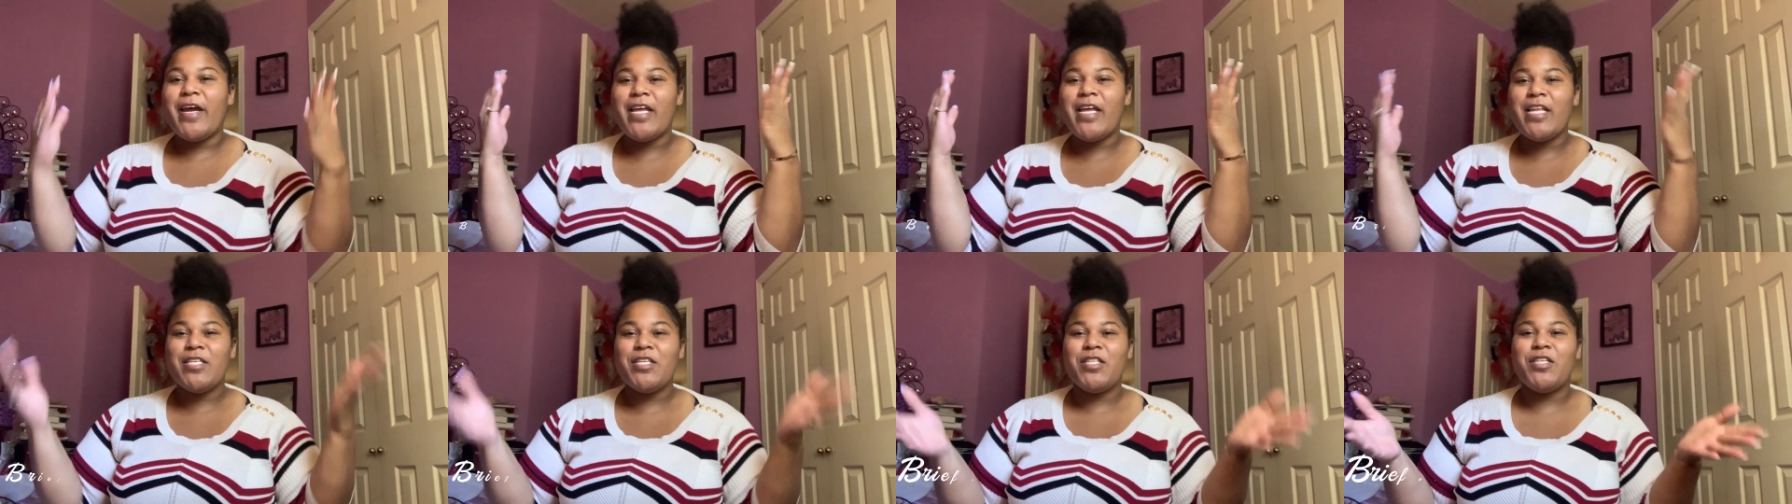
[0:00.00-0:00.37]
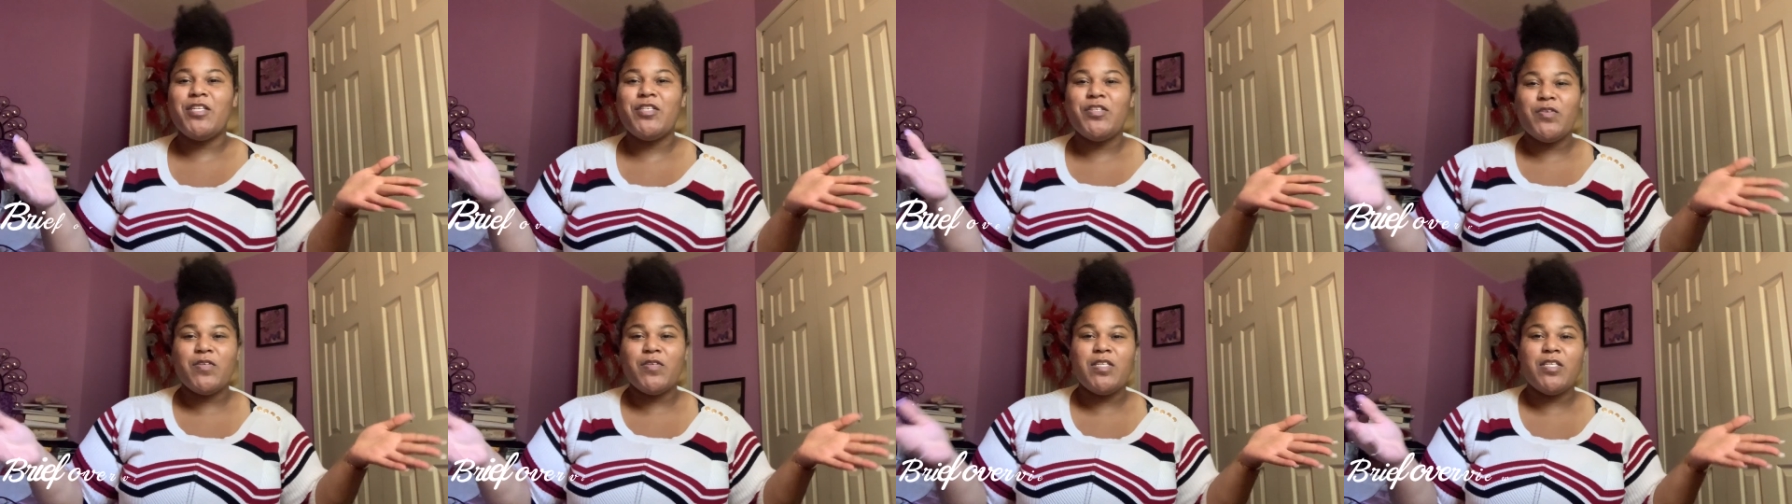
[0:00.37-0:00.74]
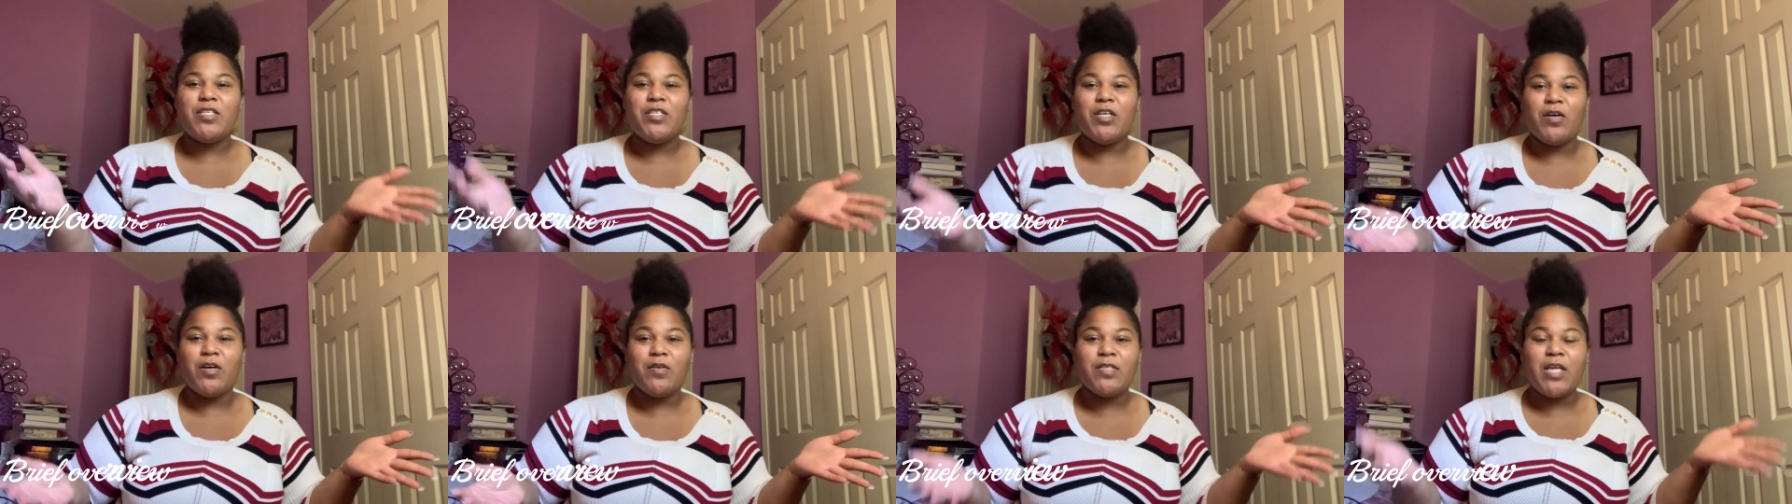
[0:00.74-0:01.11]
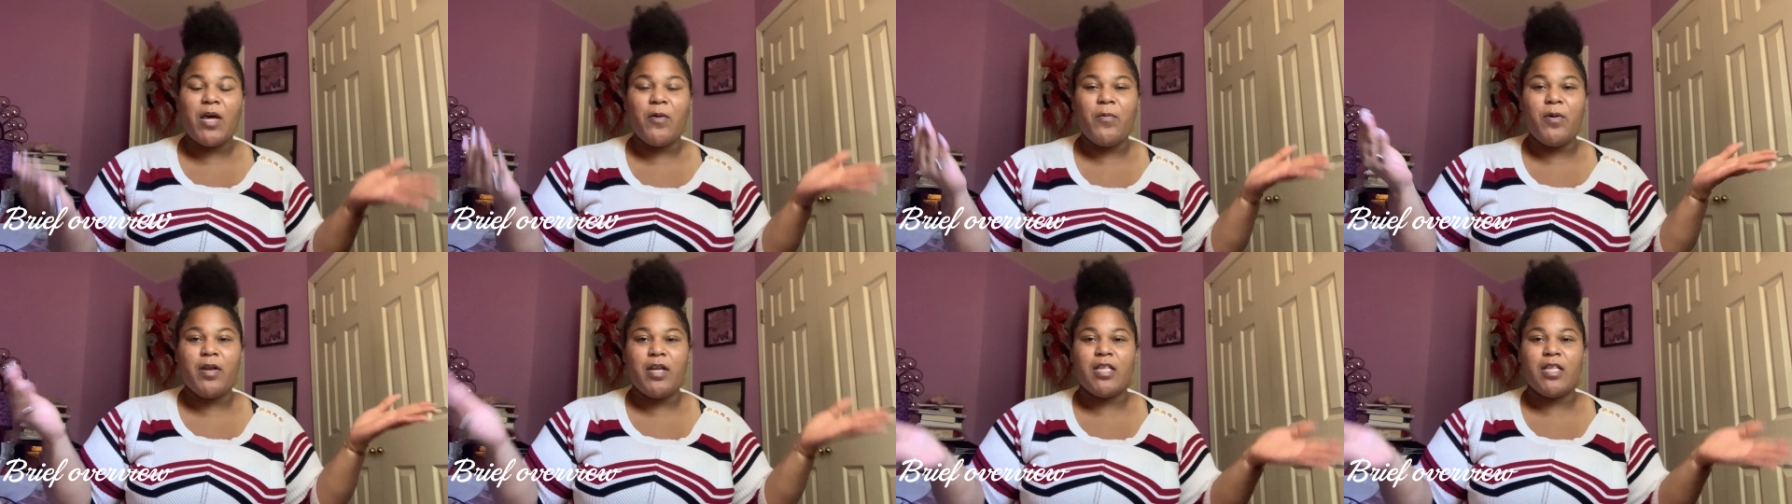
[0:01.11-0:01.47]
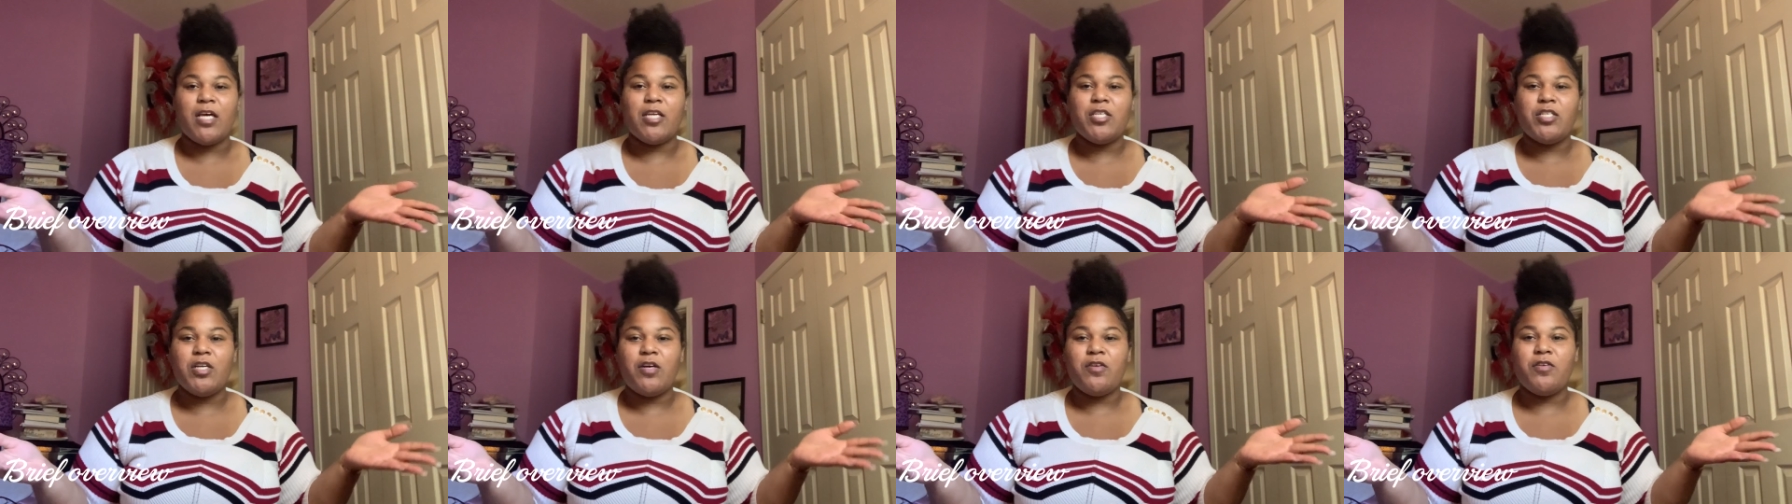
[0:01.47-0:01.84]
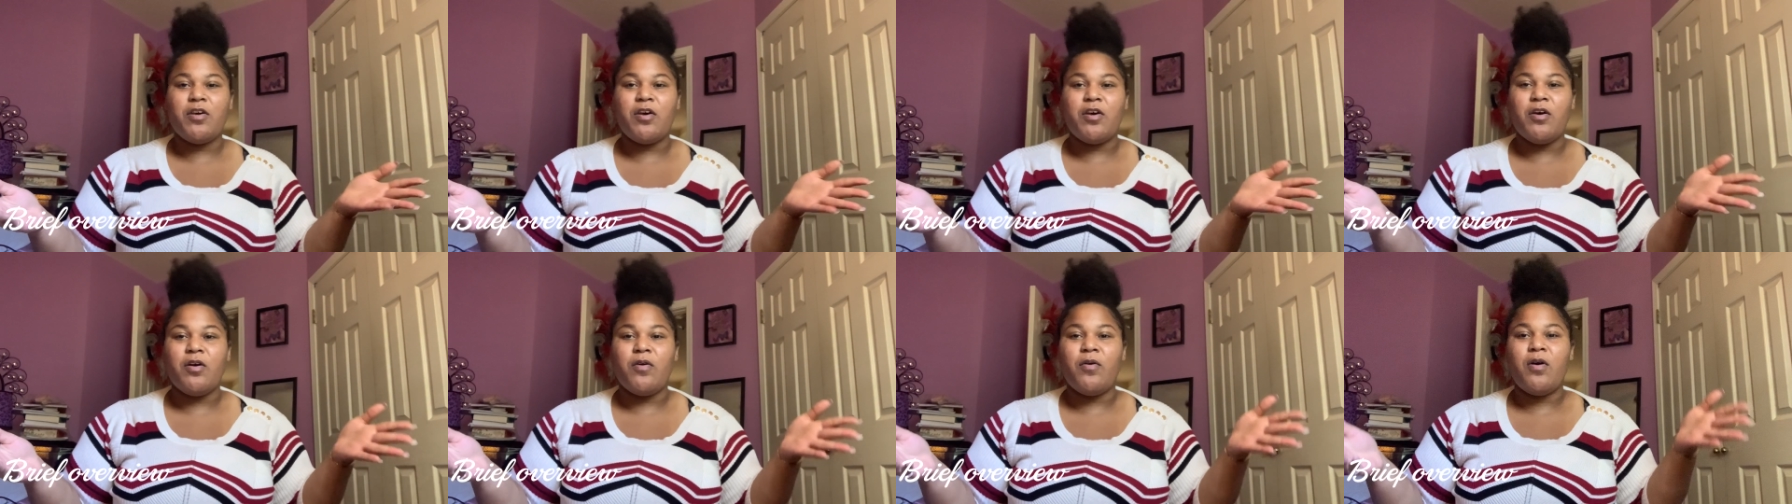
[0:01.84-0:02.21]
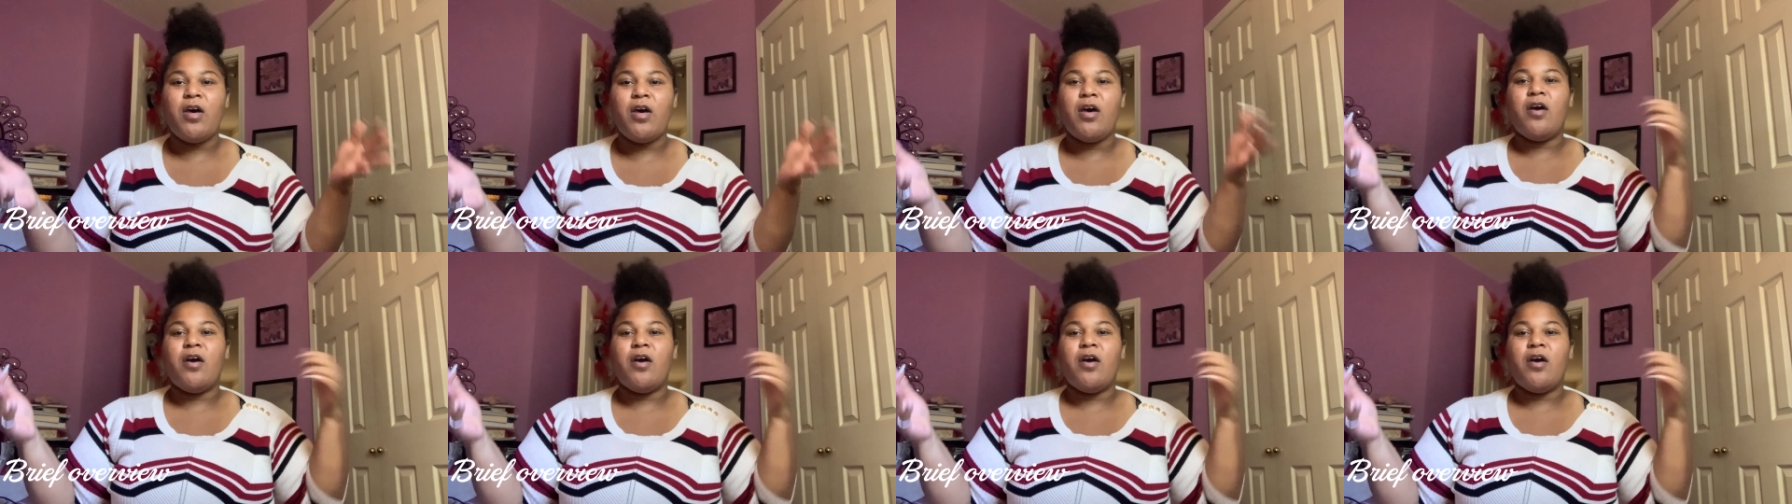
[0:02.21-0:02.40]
into the do's and don'ts, I want to let y'all know